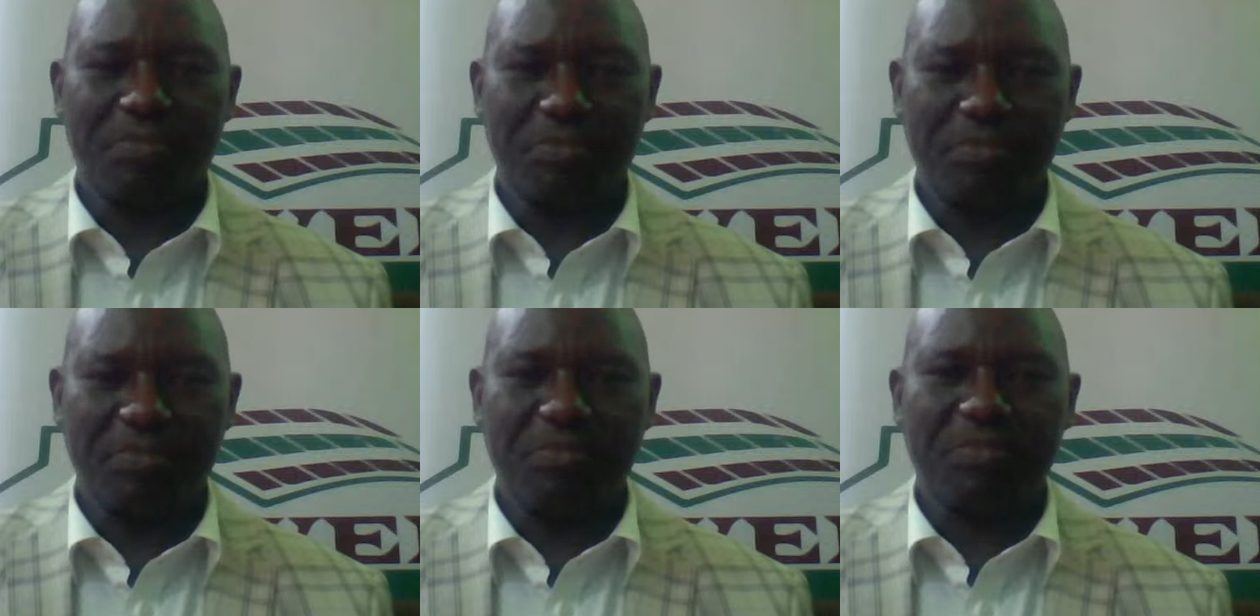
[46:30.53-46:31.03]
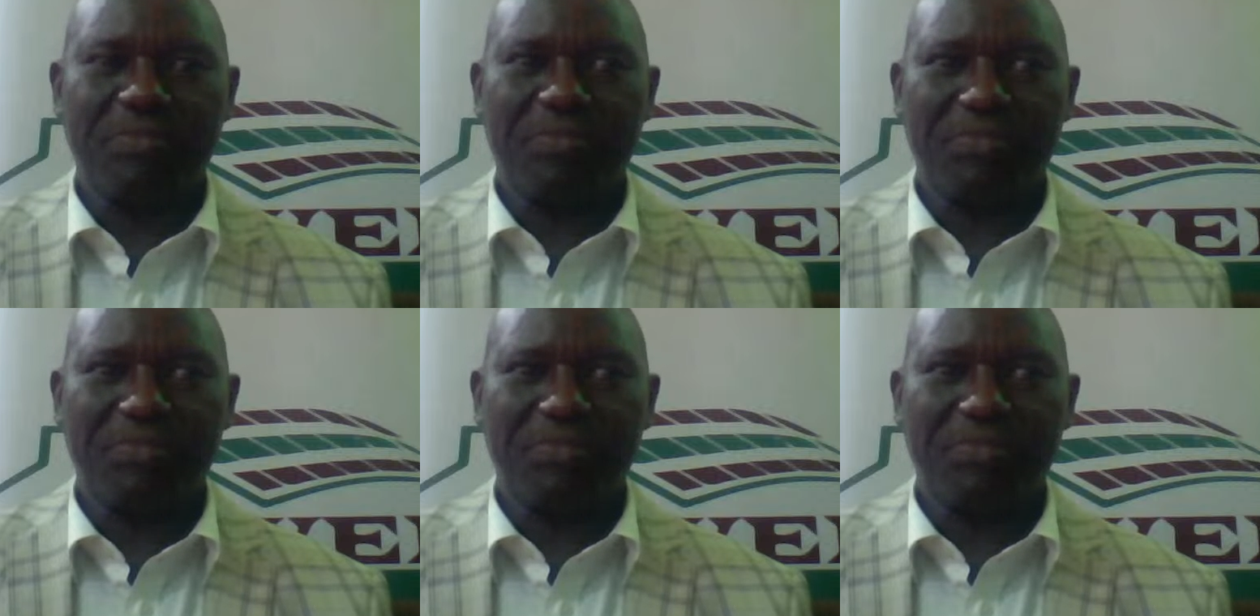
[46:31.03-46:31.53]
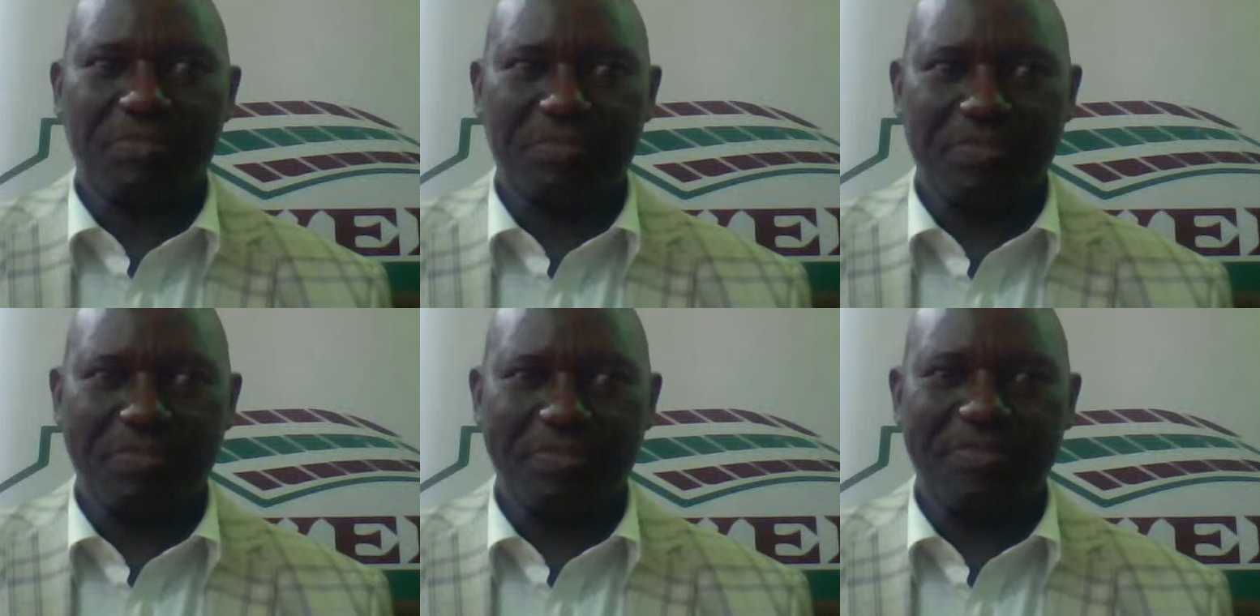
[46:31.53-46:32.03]
it when we give it
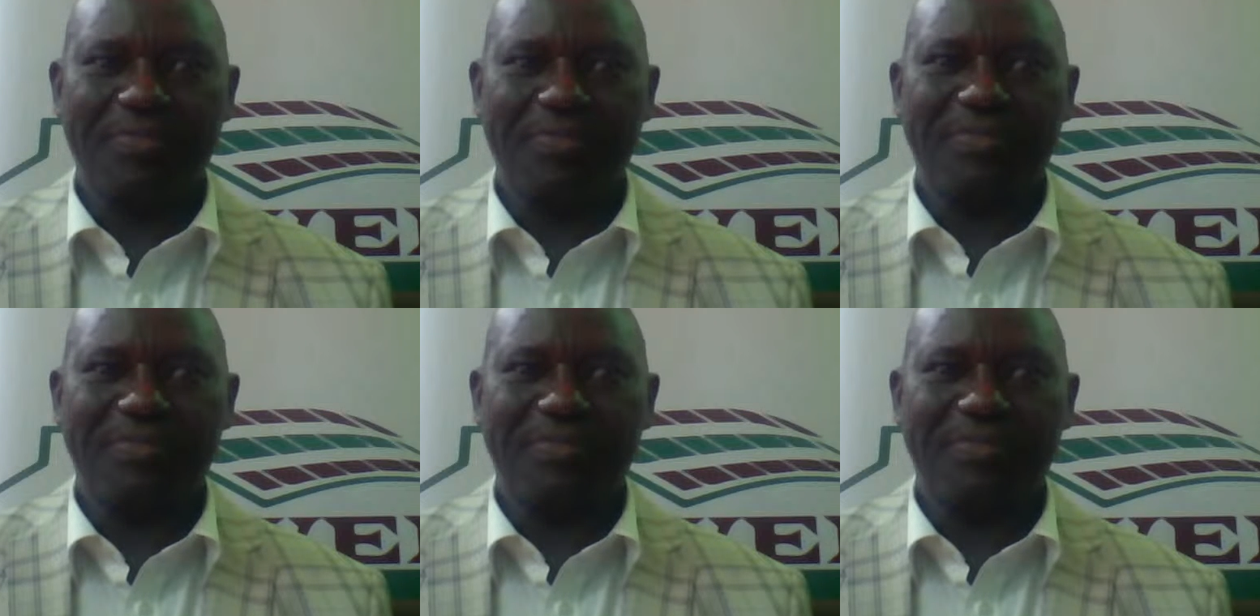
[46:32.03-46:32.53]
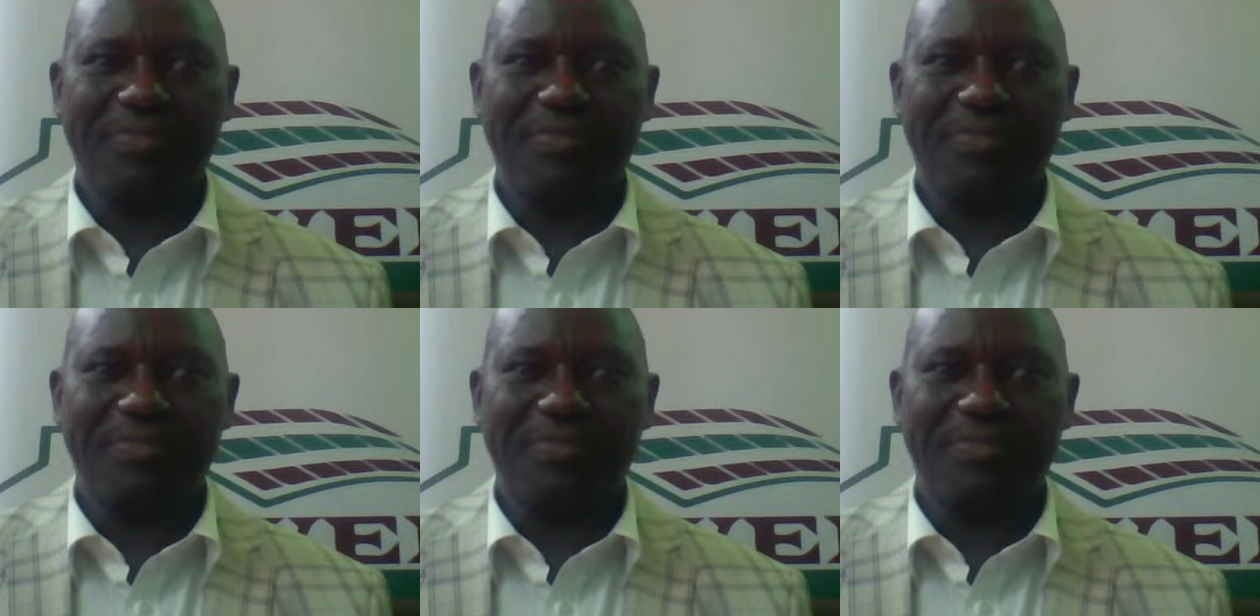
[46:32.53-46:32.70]
to you.